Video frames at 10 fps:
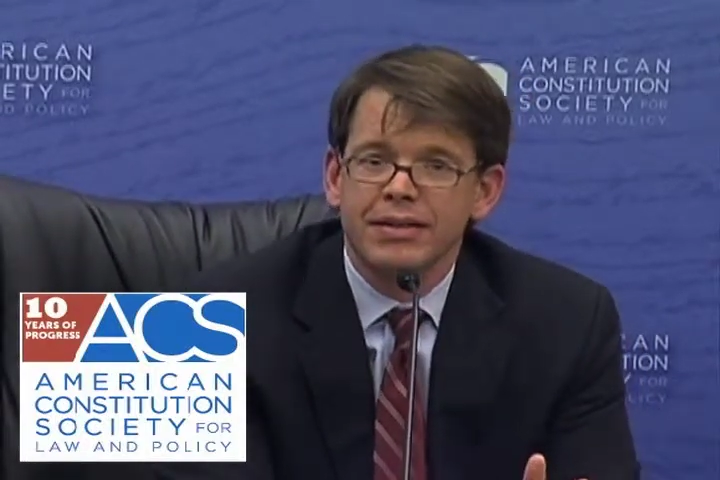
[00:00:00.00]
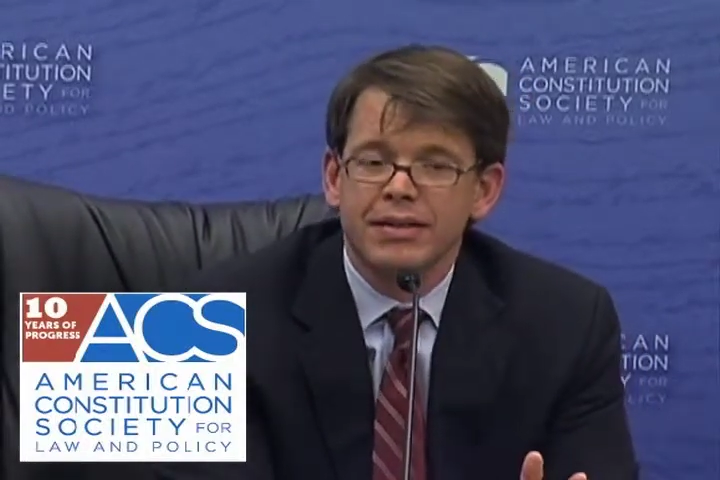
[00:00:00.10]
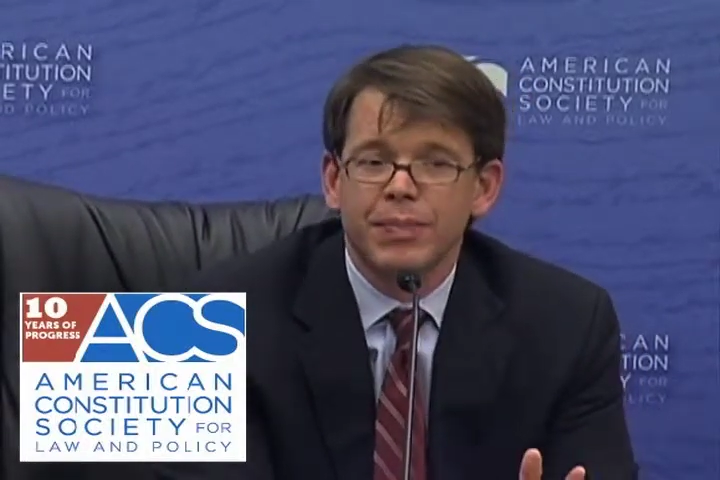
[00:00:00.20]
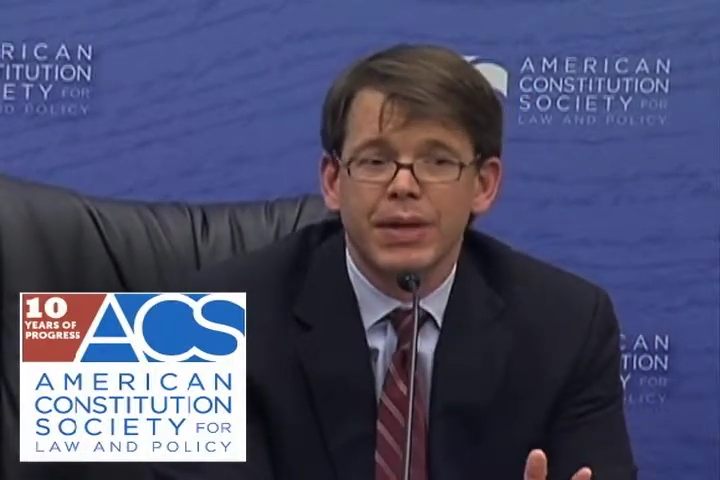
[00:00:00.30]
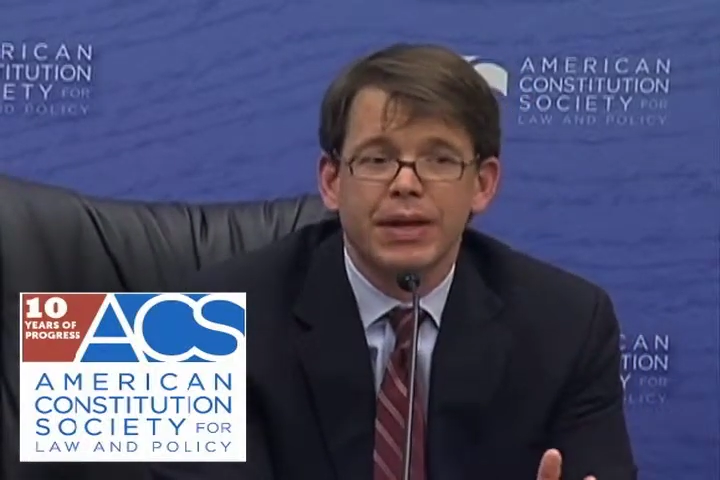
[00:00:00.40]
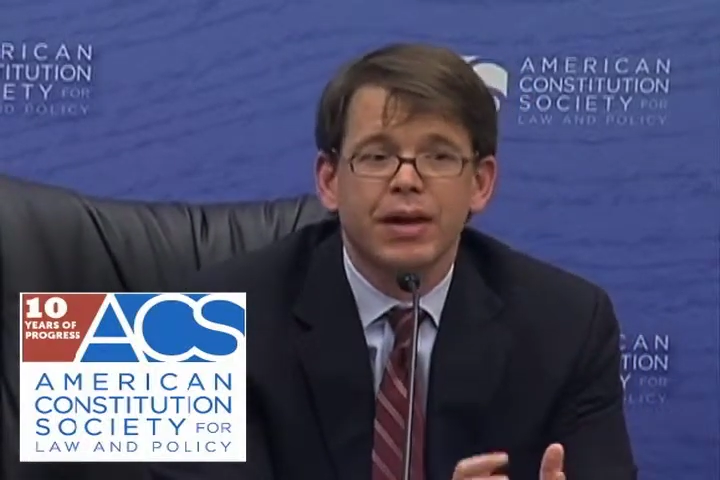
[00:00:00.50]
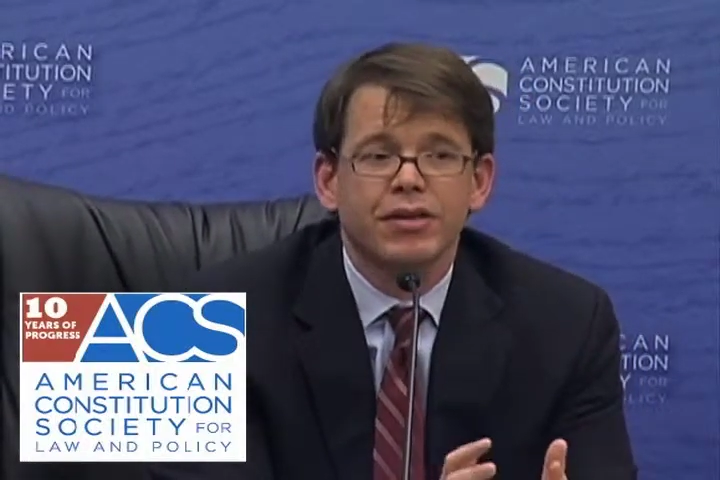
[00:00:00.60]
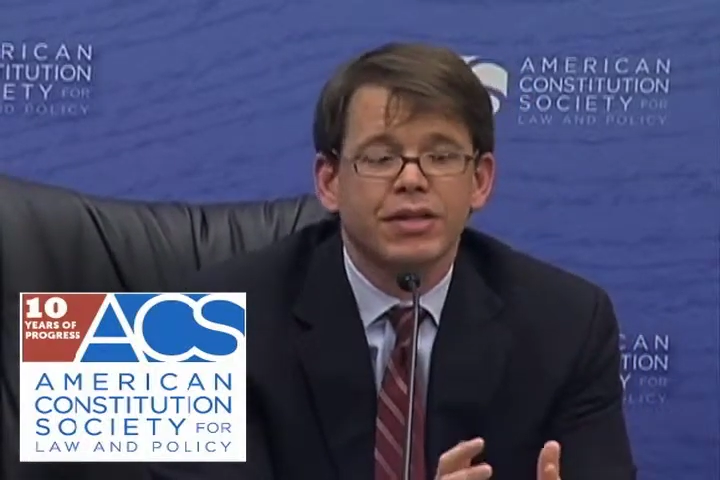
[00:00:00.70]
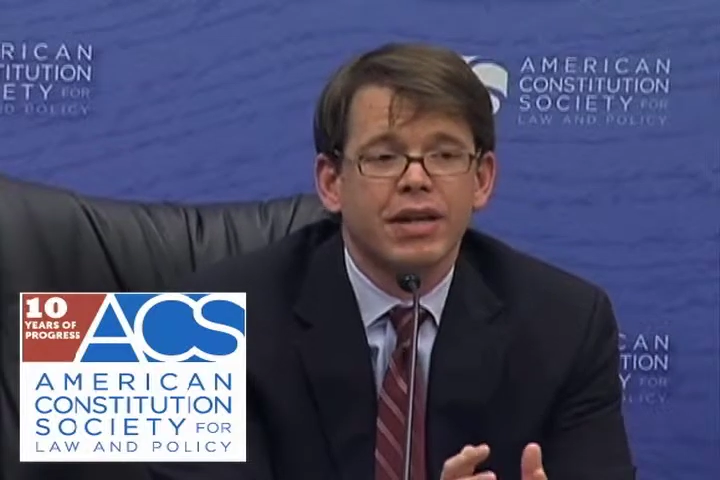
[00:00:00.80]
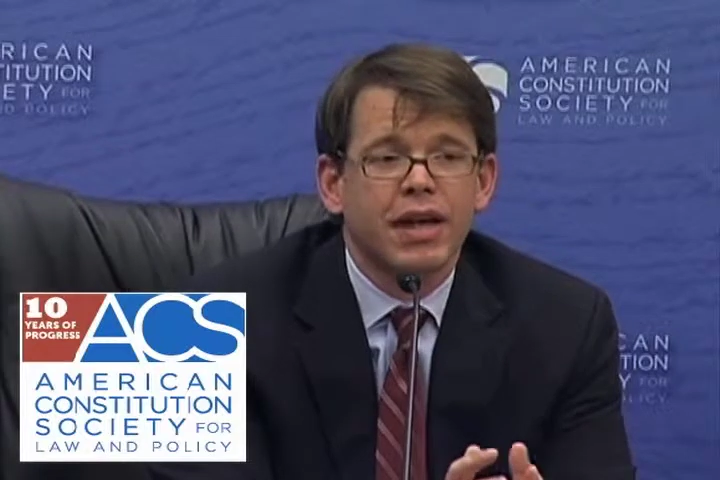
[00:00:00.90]
speak here
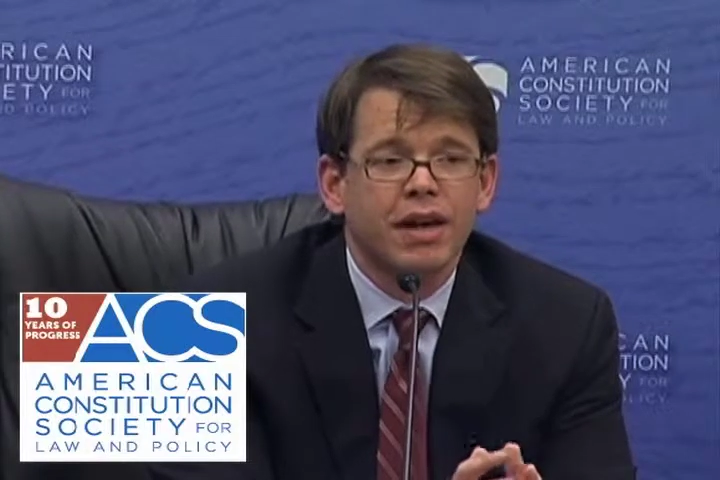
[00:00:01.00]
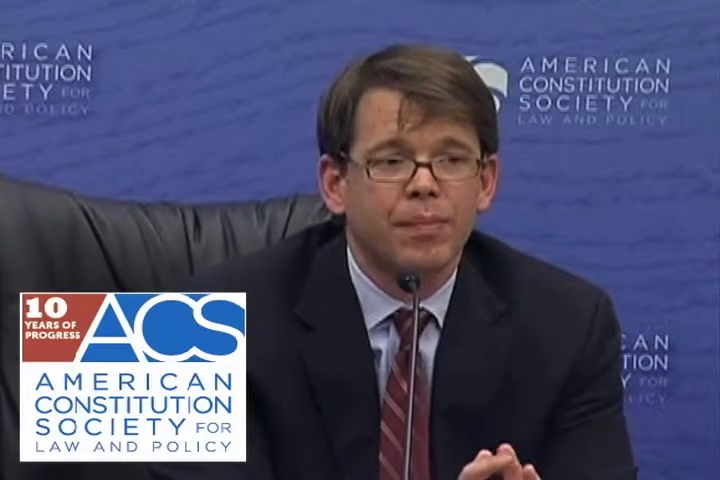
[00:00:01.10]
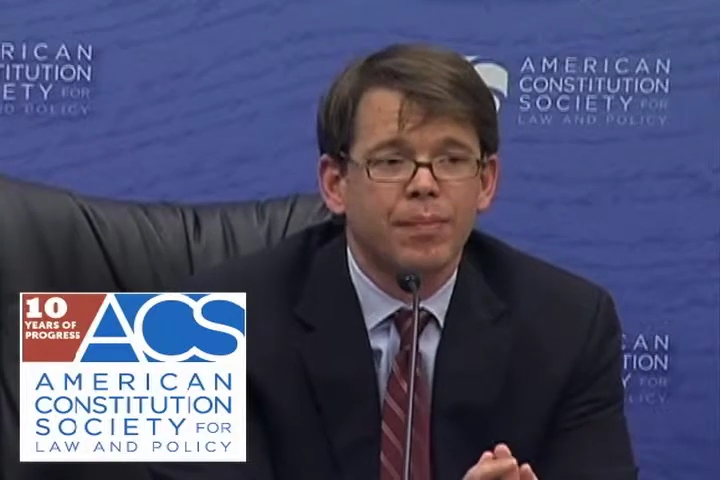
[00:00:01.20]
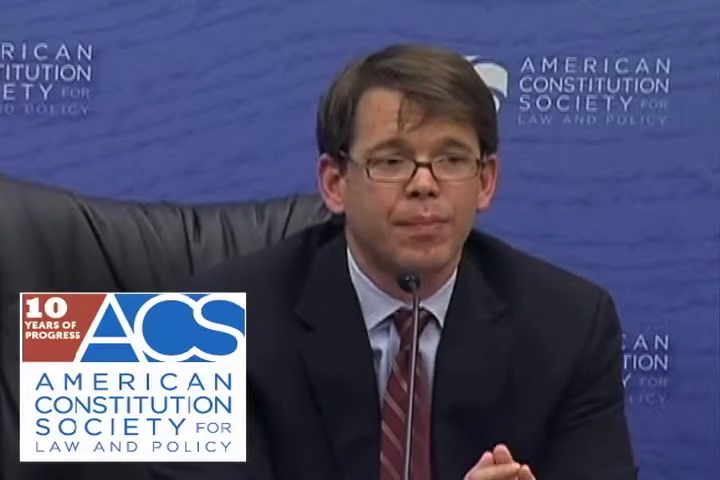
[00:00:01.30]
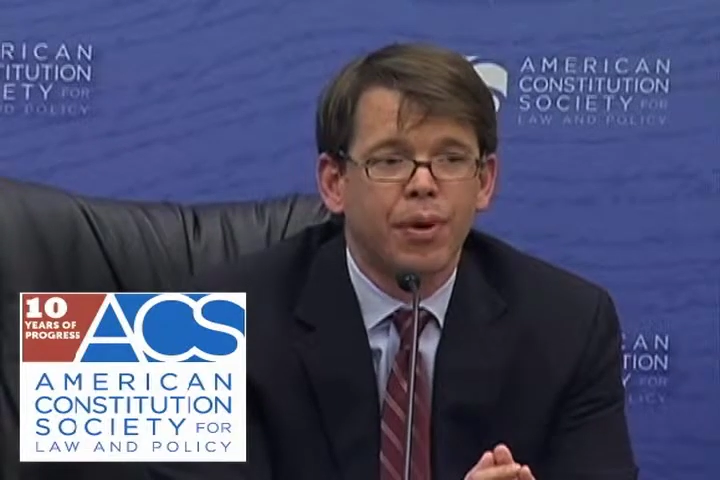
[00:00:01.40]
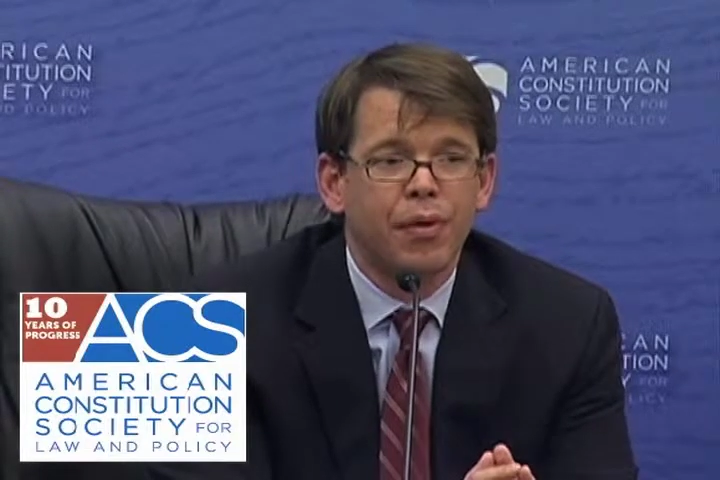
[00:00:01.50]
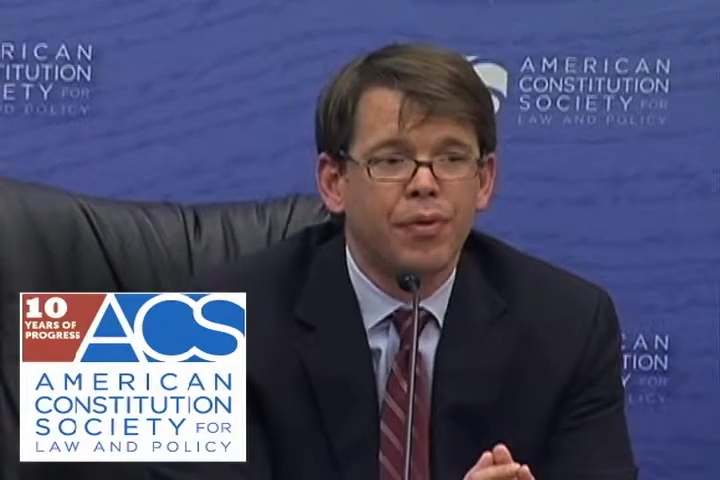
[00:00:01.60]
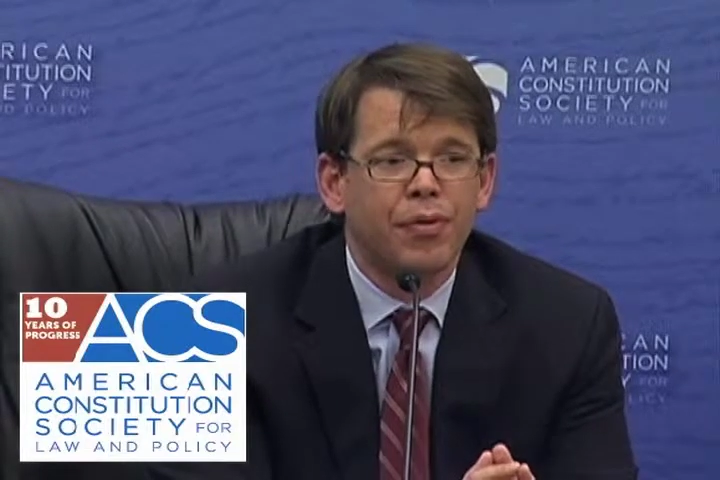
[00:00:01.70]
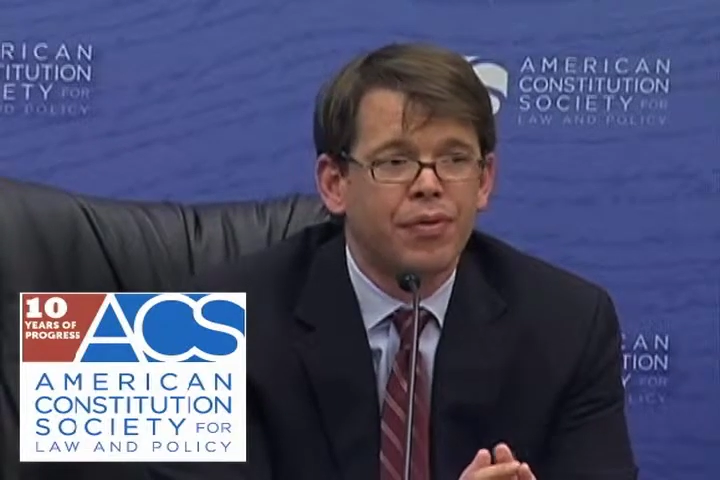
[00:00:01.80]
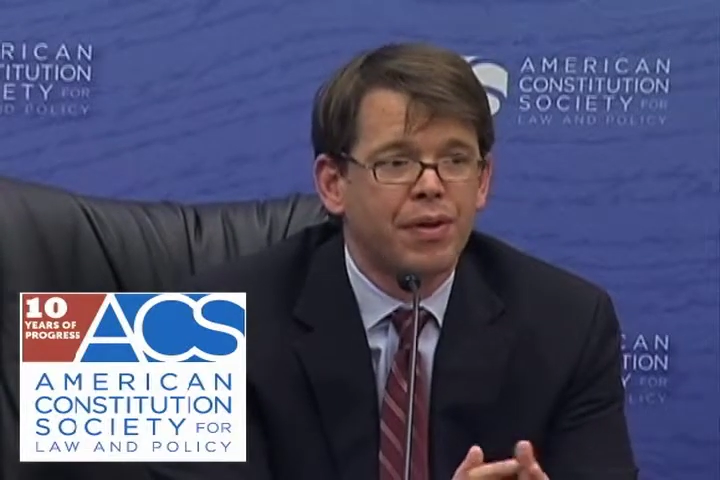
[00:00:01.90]
today
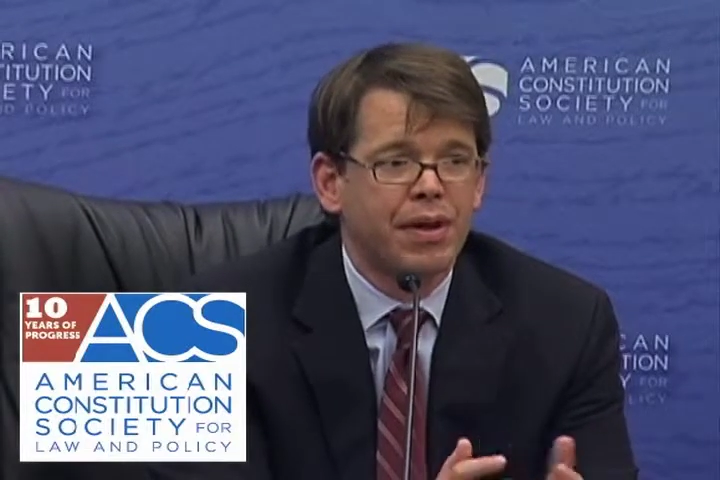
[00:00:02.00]
both